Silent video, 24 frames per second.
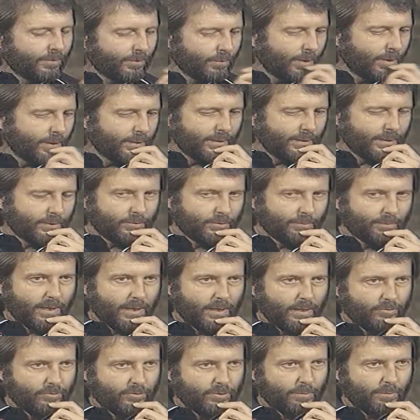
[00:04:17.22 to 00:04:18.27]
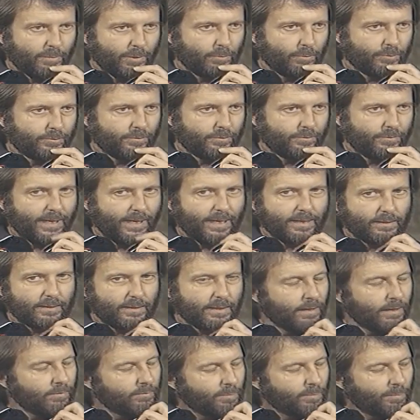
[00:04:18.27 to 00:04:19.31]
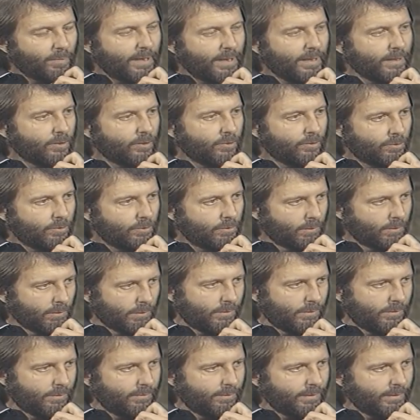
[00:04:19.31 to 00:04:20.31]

of the great things about it, Chubby, was the fact that everybody could do it.